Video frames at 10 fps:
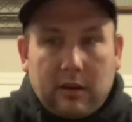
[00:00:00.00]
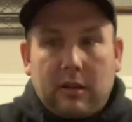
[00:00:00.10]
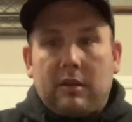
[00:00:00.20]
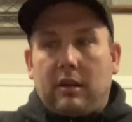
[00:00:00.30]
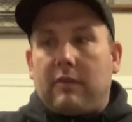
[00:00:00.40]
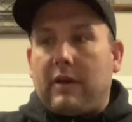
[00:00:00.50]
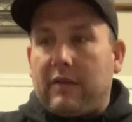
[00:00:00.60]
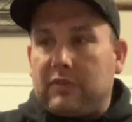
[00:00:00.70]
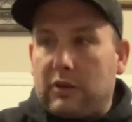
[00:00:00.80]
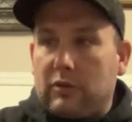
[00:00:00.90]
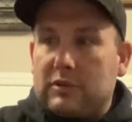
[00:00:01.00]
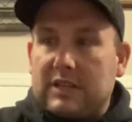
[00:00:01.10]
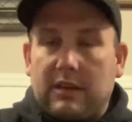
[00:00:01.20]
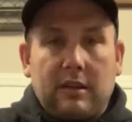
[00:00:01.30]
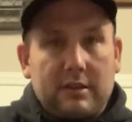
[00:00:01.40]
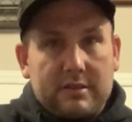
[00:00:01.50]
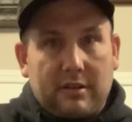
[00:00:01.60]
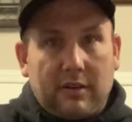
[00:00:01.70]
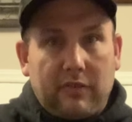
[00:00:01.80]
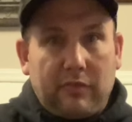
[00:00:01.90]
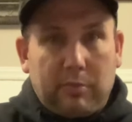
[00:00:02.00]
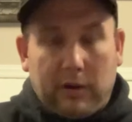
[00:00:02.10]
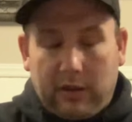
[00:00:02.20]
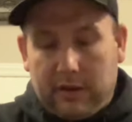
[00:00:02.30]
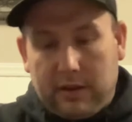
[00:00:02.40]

you never have to use any of this stuff. But